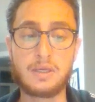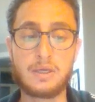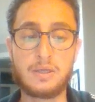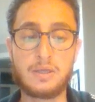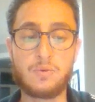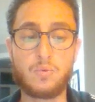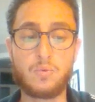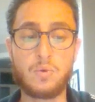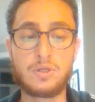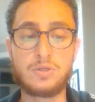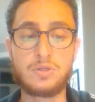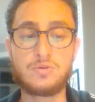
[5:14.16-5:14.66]

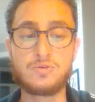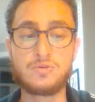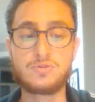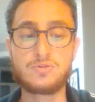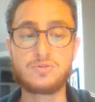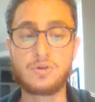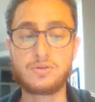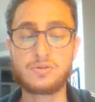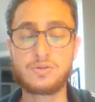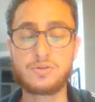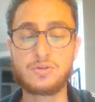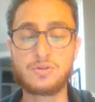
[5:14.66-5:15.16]
And when you
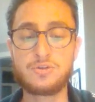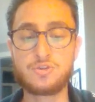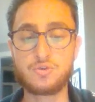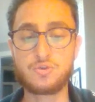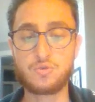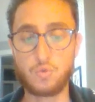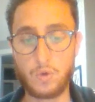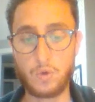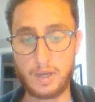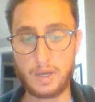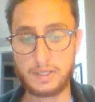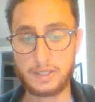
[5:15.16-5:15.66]
start to
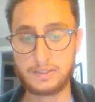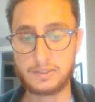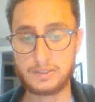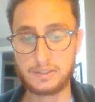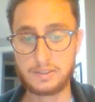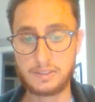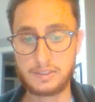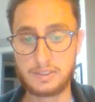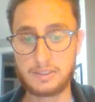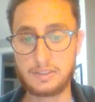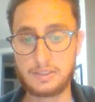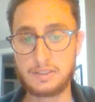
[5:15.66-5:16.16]
sweat,
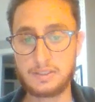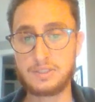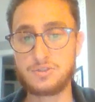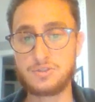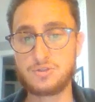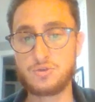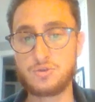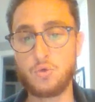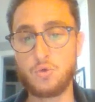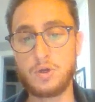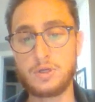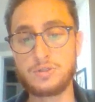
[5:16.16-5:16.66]

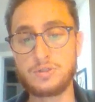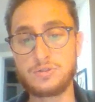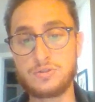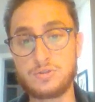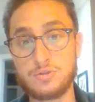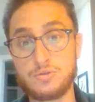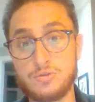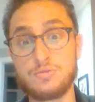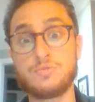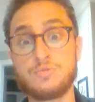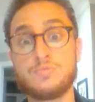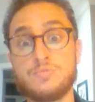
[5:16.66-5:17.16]
it's going
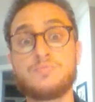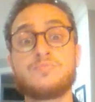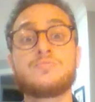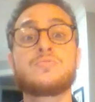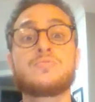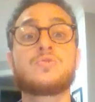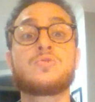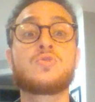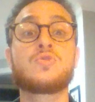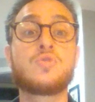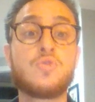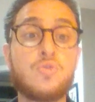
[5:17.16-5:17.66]
to
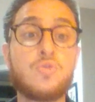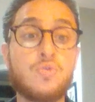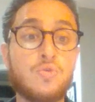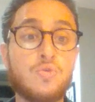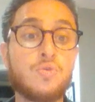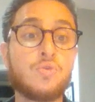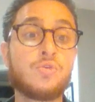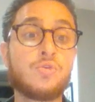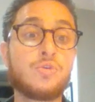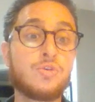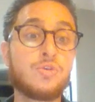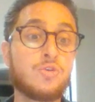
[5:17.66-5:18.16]

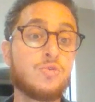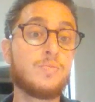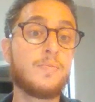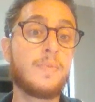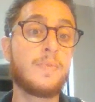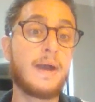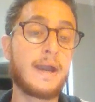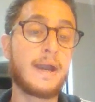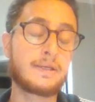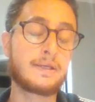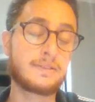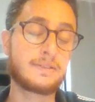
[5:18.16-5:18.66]
cool you
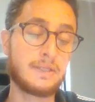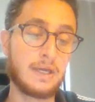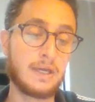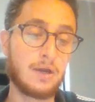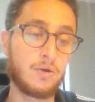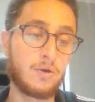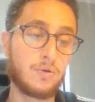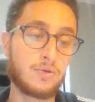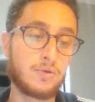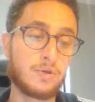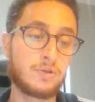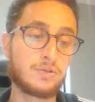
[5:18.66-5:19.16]
back
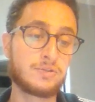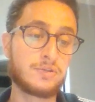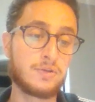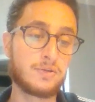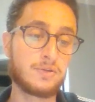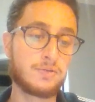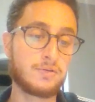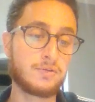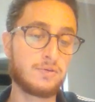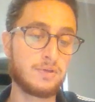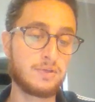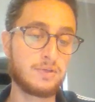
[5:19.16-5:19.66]
down to
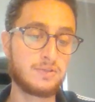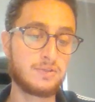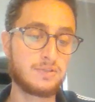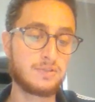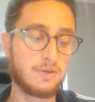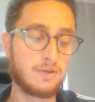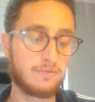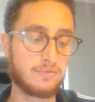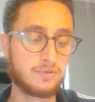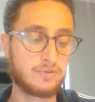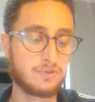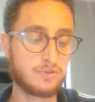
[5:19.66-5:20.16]

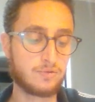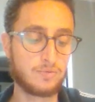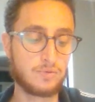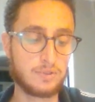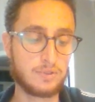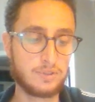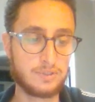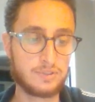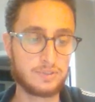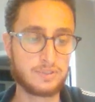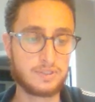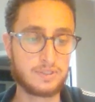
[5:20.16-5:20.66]
37
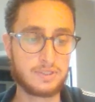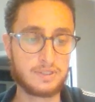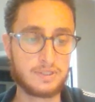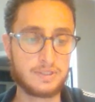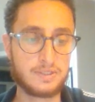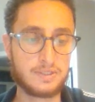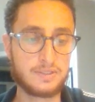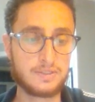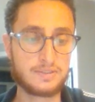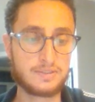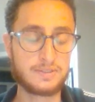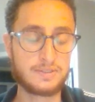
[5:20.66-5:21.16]
degrees
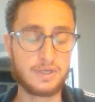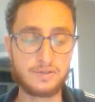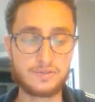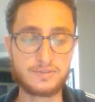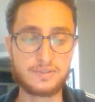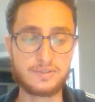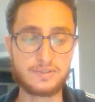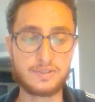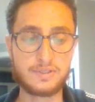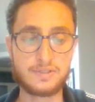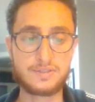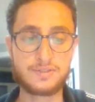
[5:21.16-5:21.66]

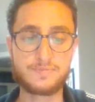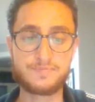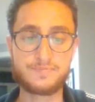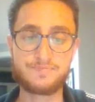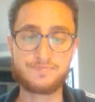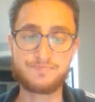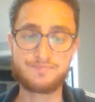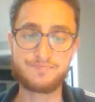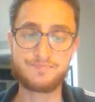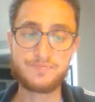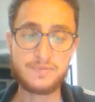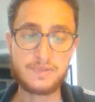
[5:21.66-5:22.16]

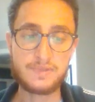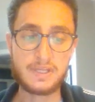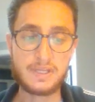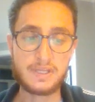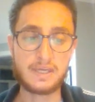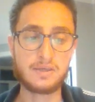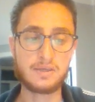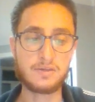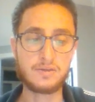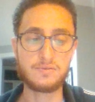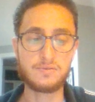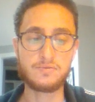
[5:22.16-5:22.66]
Celsius,
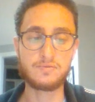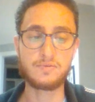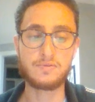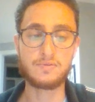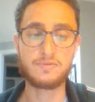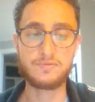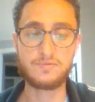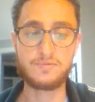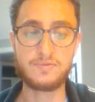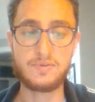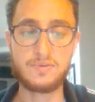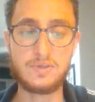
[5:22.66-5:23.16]
negative
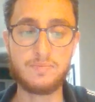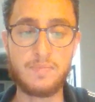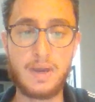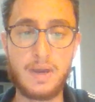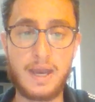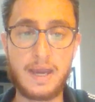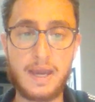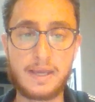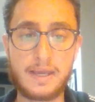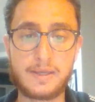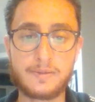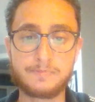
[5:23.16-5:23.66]

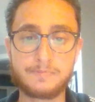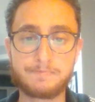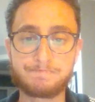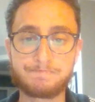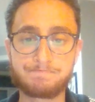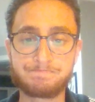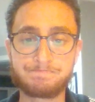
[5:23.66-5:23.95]
feedback.